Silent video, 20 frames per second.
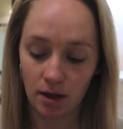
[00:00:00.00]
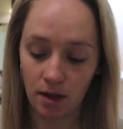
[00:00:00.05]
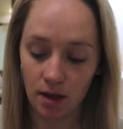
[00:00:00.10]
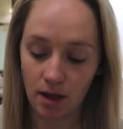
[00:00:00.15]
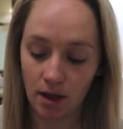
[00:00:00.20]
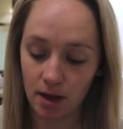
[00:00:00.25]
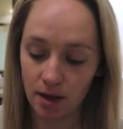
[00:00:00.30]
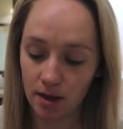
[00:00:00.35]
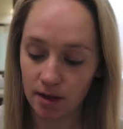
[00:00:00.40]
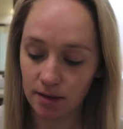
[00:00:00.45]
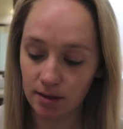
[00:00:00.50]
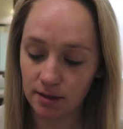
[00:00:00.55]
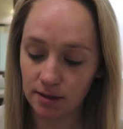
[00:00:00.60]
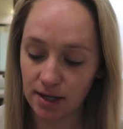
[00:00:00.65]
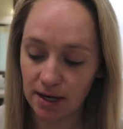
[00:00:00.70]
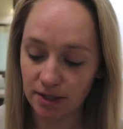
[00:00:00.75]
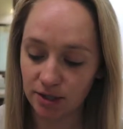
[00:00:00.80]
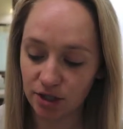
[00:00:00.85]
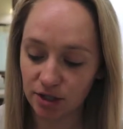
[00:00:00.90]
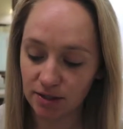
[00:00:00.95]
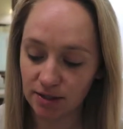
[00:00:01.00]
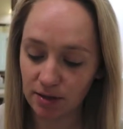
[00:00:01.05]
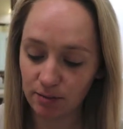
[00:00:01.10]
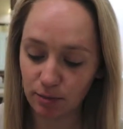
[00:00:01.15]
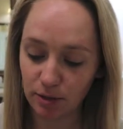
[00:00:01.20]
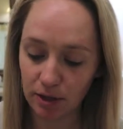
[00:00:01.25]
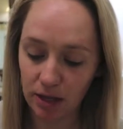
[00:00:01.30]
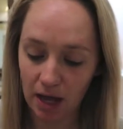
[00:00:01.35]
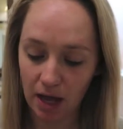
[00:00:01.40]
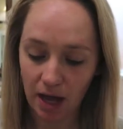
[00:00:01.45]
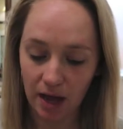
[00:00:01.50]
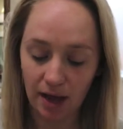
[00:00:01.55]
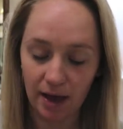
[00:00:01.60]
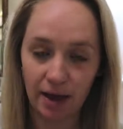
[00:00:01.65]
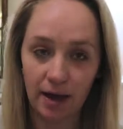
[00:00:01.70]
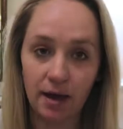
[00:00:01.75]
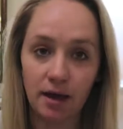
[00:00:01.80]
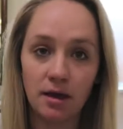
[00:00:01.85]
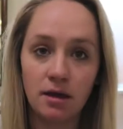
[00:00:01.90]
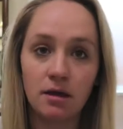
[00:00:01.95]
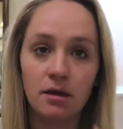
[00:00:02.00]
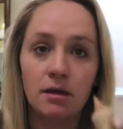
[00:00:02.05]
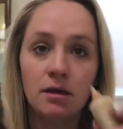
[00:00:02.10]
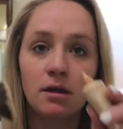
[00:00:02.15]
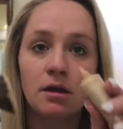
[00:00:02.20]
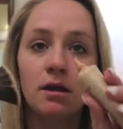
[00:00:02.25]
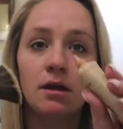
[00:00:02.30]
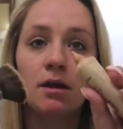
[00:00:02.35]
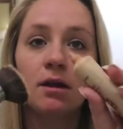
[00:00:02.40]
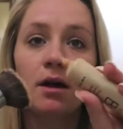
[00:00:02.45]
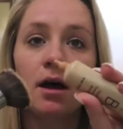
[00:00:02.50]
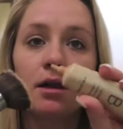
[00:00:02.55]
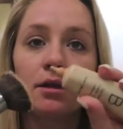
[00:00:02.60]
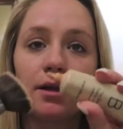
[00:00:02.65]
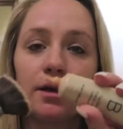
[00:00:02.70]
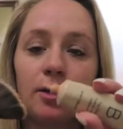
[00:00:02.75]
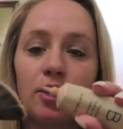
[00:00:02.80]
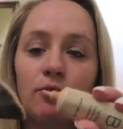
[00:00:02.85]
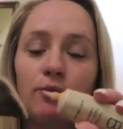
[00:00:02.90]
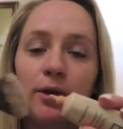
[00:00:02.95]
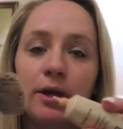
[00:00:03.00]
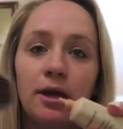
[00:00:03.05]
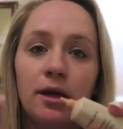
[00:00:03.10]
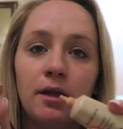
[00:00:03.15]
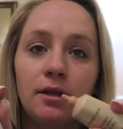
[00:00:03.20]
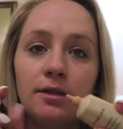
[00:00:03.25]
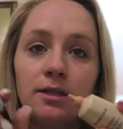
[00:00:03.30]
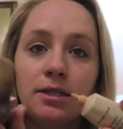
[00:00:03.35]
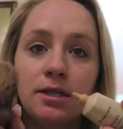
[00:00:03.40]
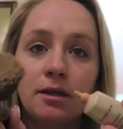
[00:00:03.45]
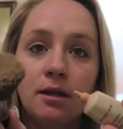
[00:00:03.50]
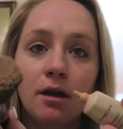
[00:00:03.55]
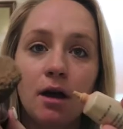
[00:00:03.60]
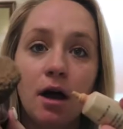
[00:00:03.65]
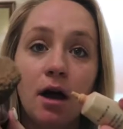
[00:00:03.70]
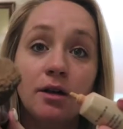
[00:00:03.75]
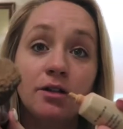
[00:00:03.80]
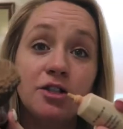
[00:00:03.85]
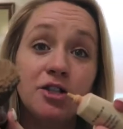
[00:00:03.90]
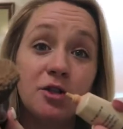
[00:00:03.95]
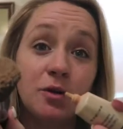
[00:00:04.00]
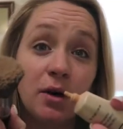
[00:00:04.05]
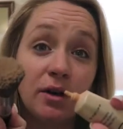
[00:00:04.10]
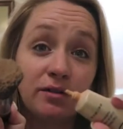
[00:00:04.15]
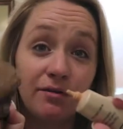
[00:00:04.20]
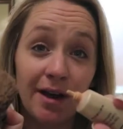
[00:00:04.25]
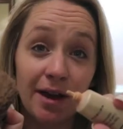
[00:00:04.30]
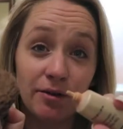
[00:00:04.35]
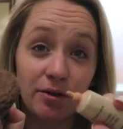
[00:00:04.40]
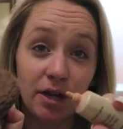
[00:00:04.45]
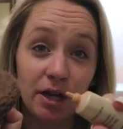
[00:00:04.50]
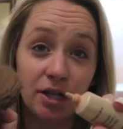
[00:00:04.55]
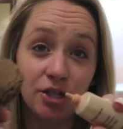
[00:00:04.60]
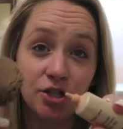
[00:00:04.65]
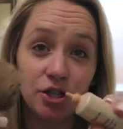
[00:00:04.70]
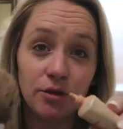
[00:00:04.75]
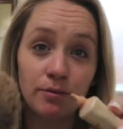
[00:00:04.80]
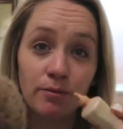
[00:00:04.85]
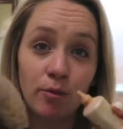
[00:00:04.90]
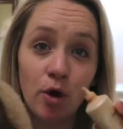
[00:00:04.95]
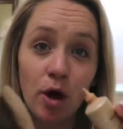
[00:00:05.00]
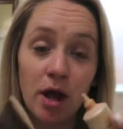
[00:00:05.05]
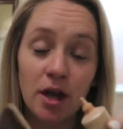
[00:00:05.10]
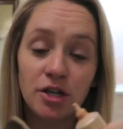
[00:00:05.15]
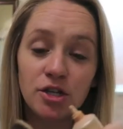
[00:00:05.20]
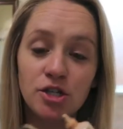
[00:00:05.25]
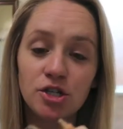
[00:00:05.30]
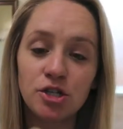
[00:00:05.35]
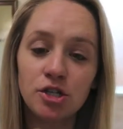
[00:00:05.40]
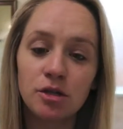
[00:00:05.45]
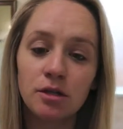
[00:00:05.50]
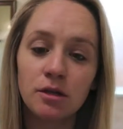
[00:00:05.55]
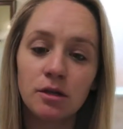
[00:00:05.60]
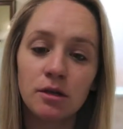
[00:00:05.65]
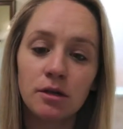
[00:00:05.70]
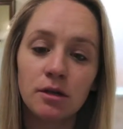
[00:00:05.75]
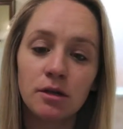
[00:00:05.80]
And I just apply a little bit onto a foundation brush.